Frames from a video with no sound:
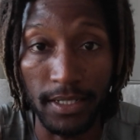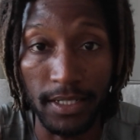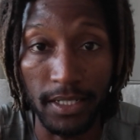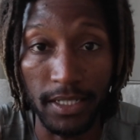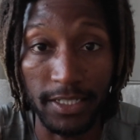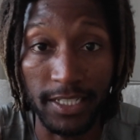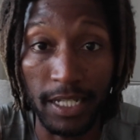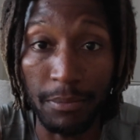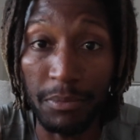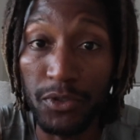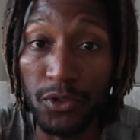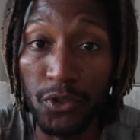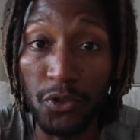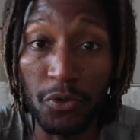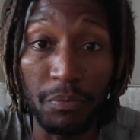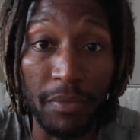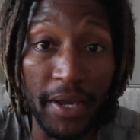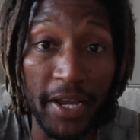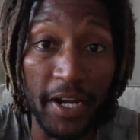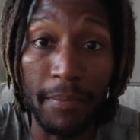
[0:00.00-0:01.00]
Some of you
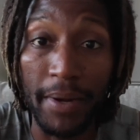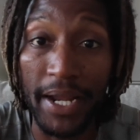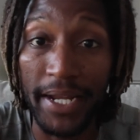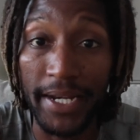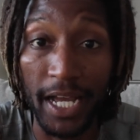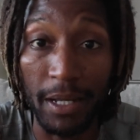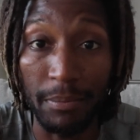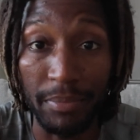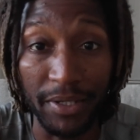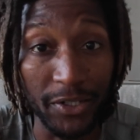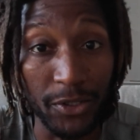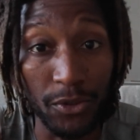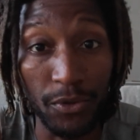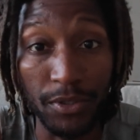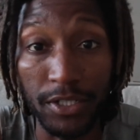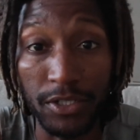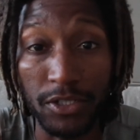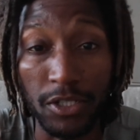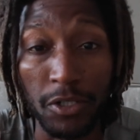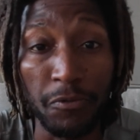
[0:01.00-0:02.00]
may or may not be
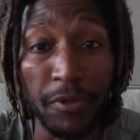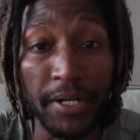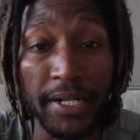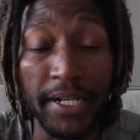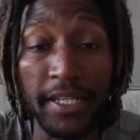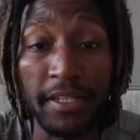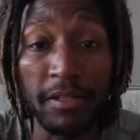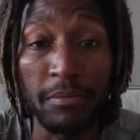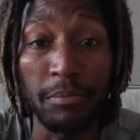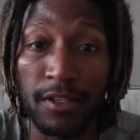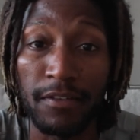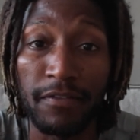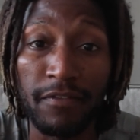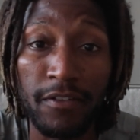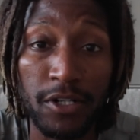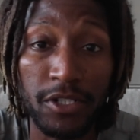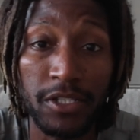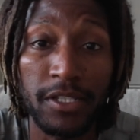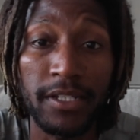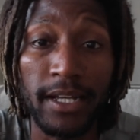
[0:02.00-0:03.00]
doing this already. The
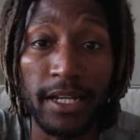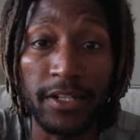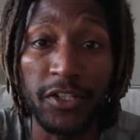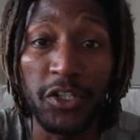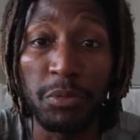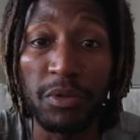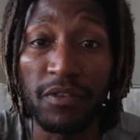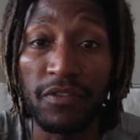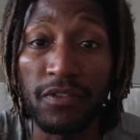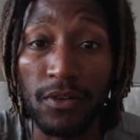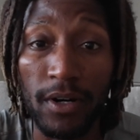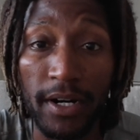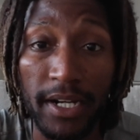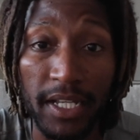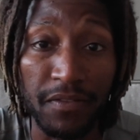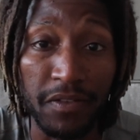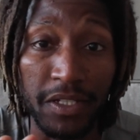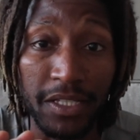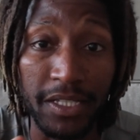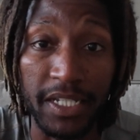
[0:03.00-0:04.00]
first thing I do before I
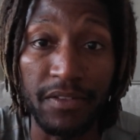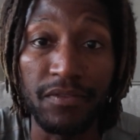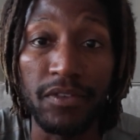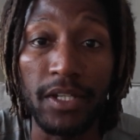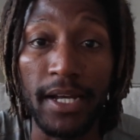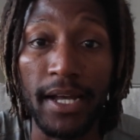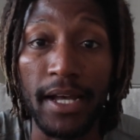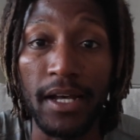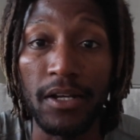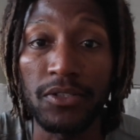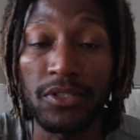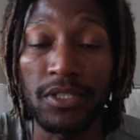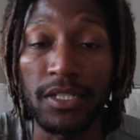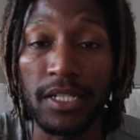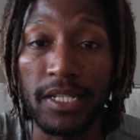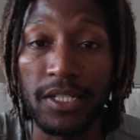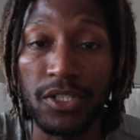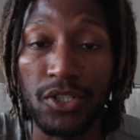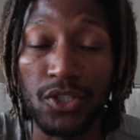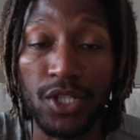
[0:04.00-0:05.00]
even leave the house
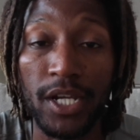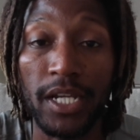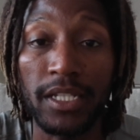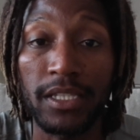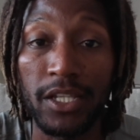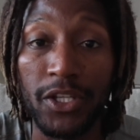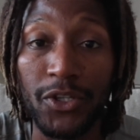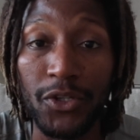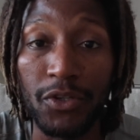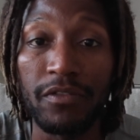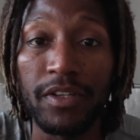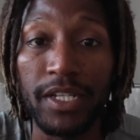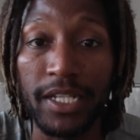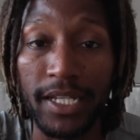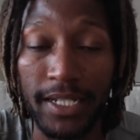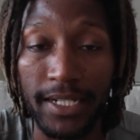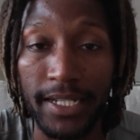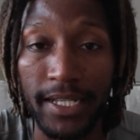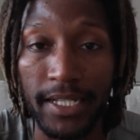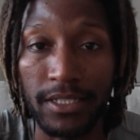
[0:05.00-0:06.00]
is check the UV
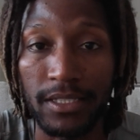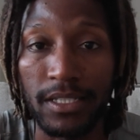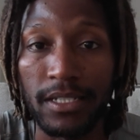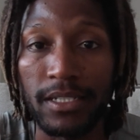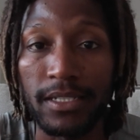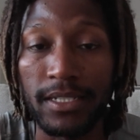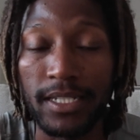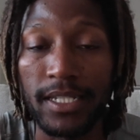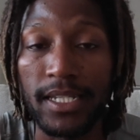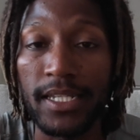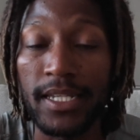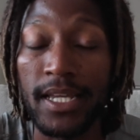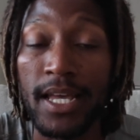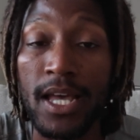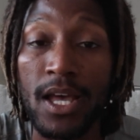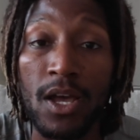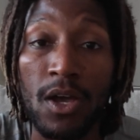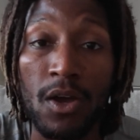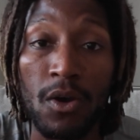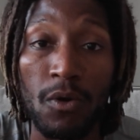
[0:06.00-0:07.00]
index to see
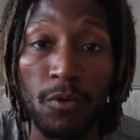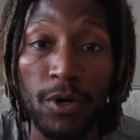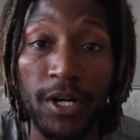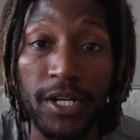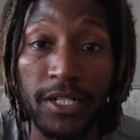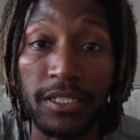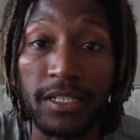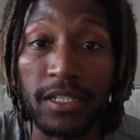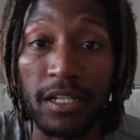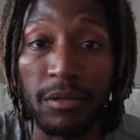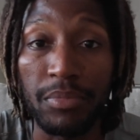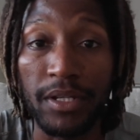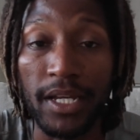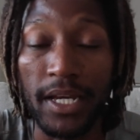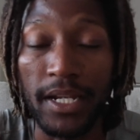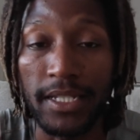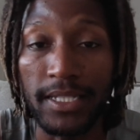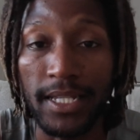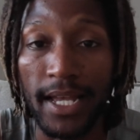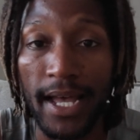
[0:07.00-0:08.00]
where it's going to be
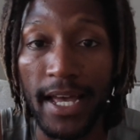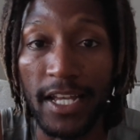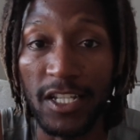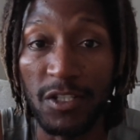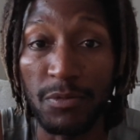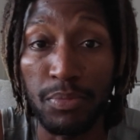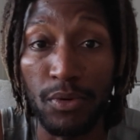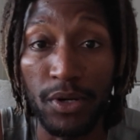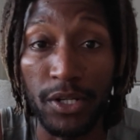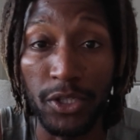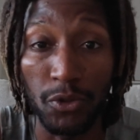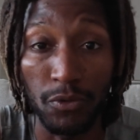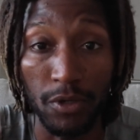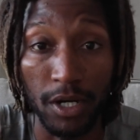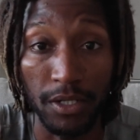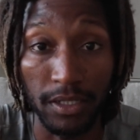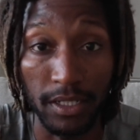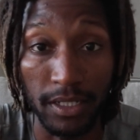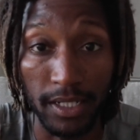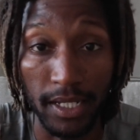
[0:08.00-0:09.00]
at its highest point
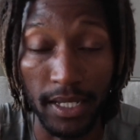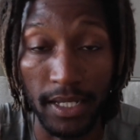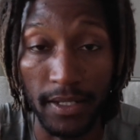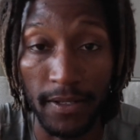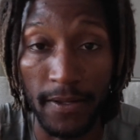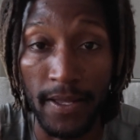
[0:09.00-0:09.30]
throughout the day.